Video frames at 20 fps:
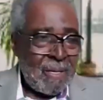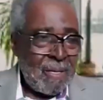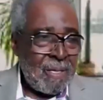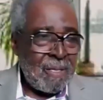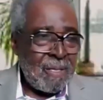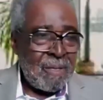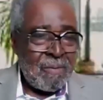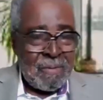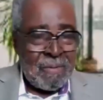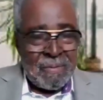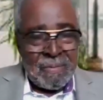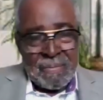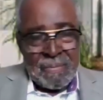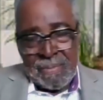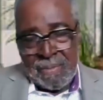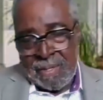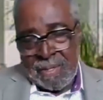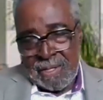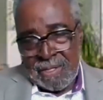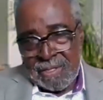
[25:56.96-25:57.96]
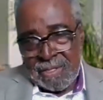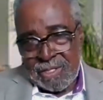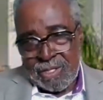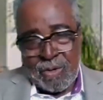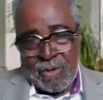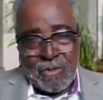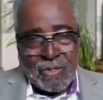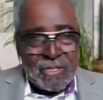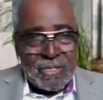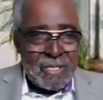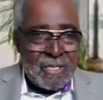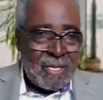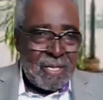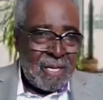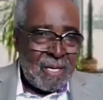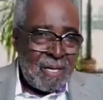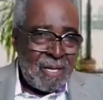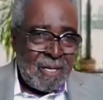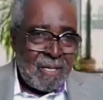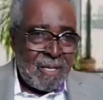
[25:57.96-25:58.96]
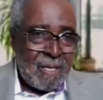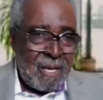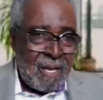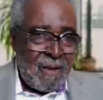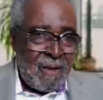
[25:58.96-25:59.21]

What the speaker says: other sources and other